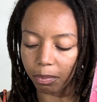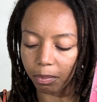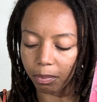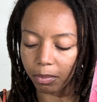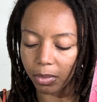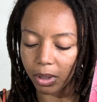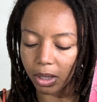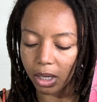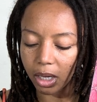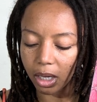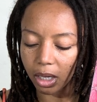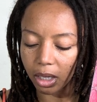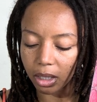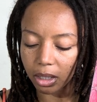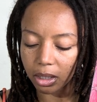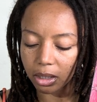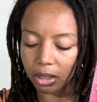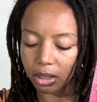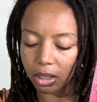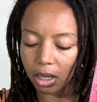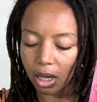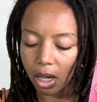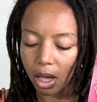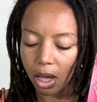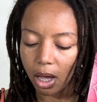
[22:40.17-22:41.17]

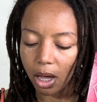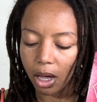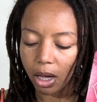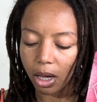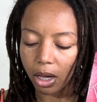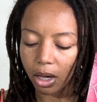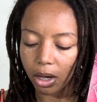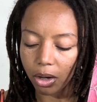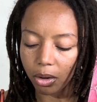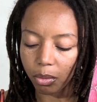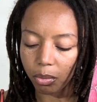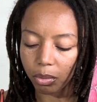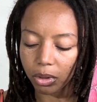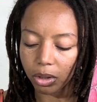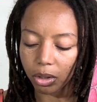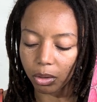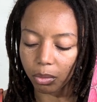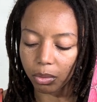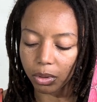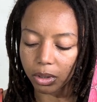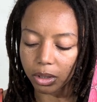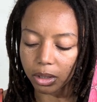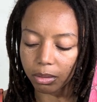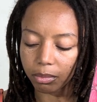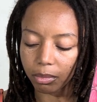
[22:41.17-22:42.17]
begins here with the
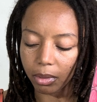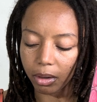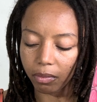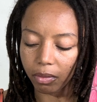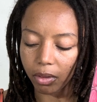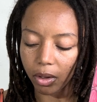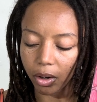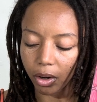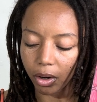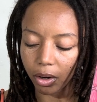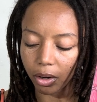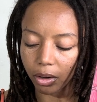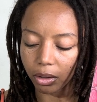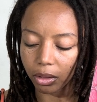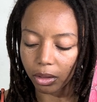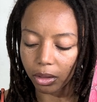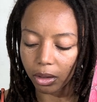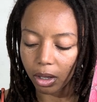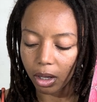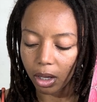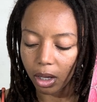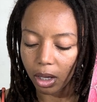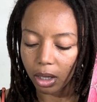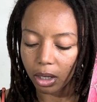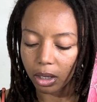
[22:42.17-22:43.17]
wisdom of the earth.
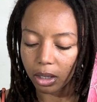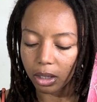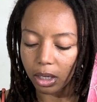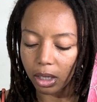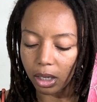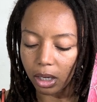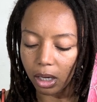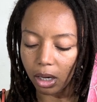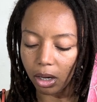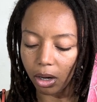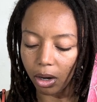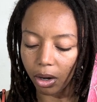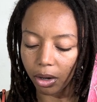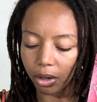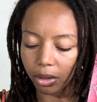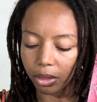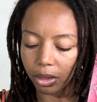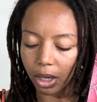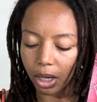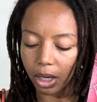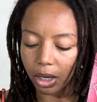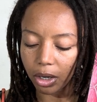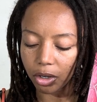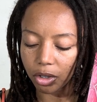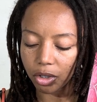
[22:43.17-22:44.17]
Leaking earth
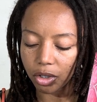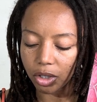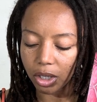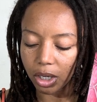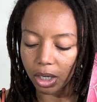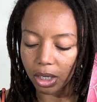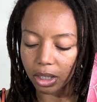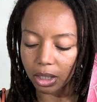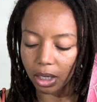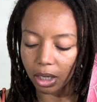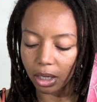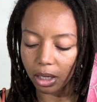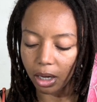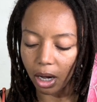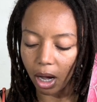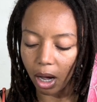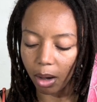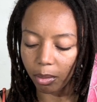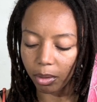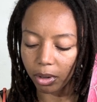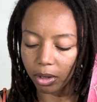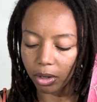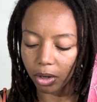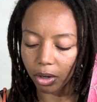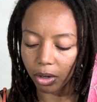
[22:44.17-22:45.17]
energy is a
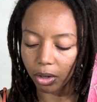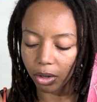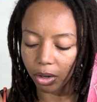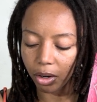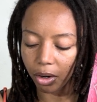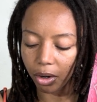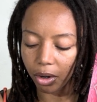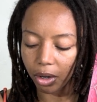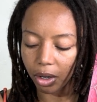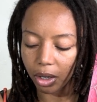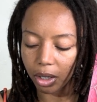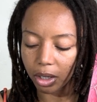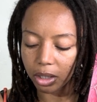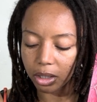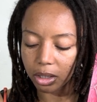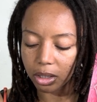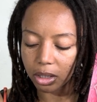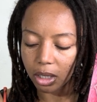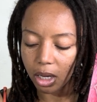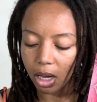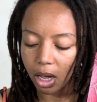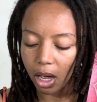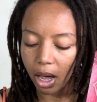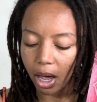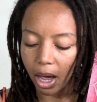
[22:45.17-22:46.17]
common occurrence
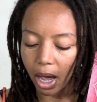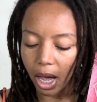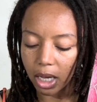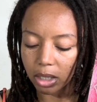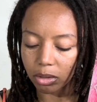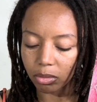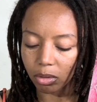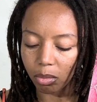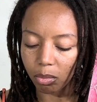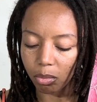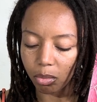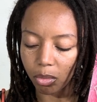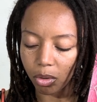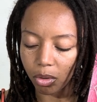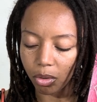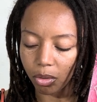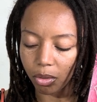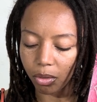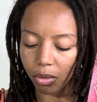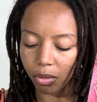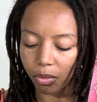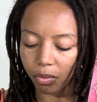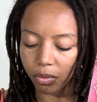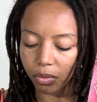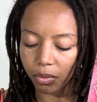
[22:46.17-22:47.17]
as we
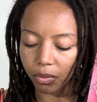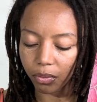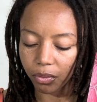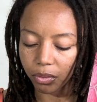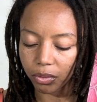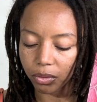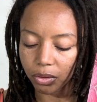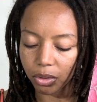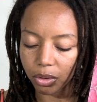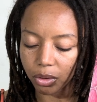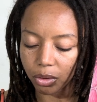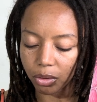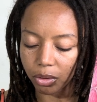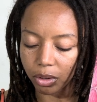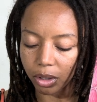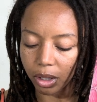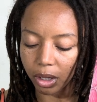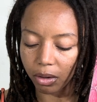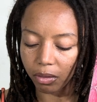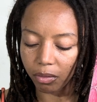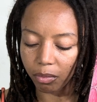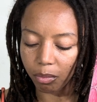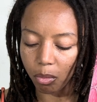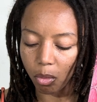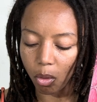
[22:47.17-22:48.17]
move to
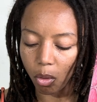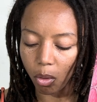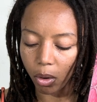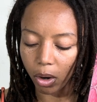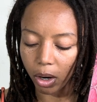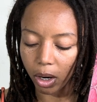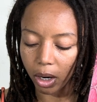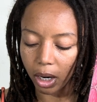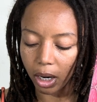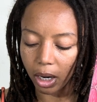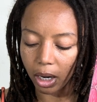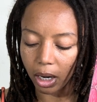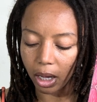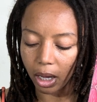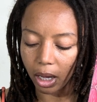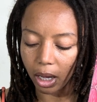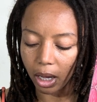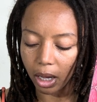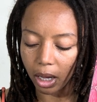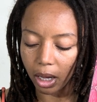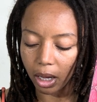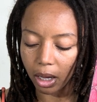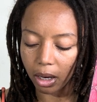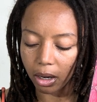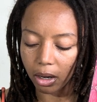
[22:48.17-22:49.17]
live more in a
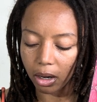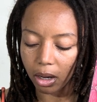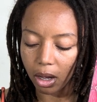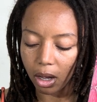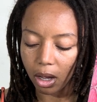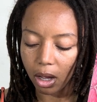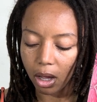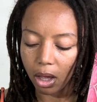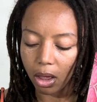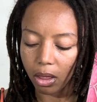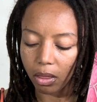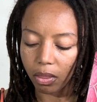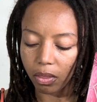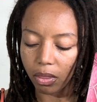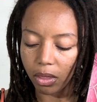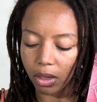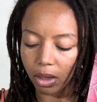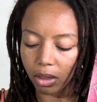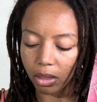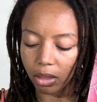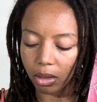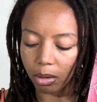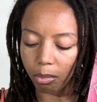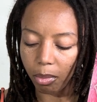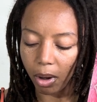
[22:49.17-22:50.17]
head
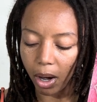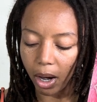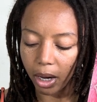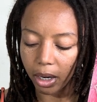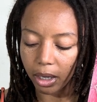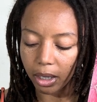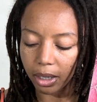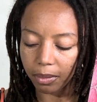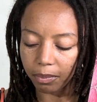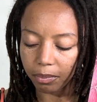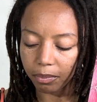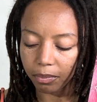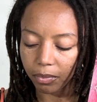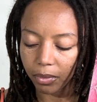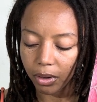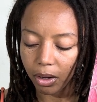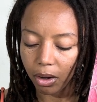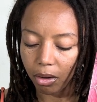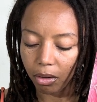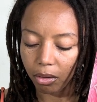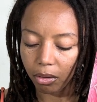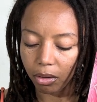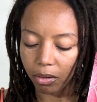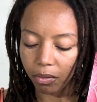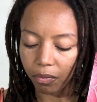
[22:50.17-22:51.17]
than the body.
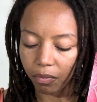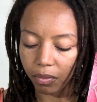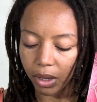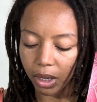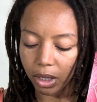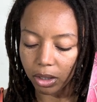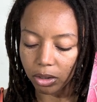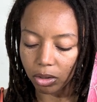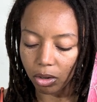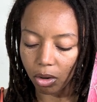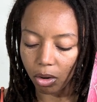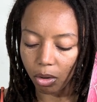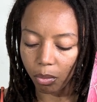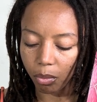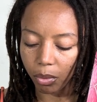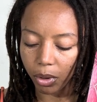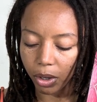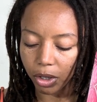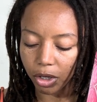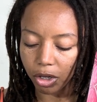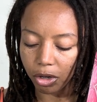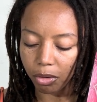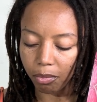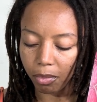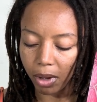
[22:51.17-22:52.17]
Reflect on where
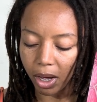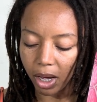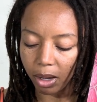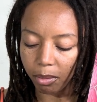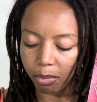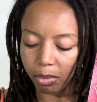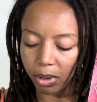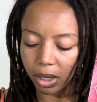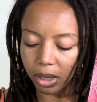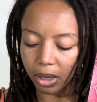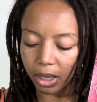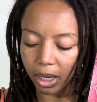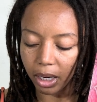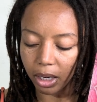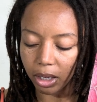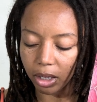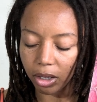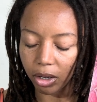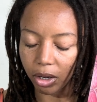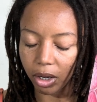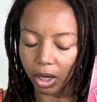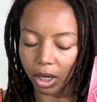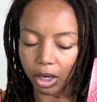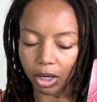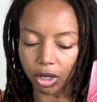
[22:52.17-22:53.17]
you may be letting
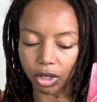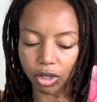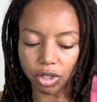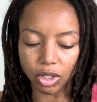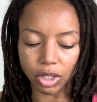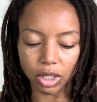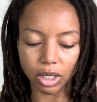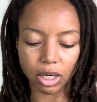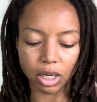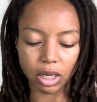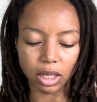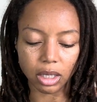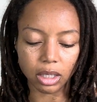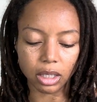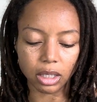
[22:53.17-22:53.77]
your energy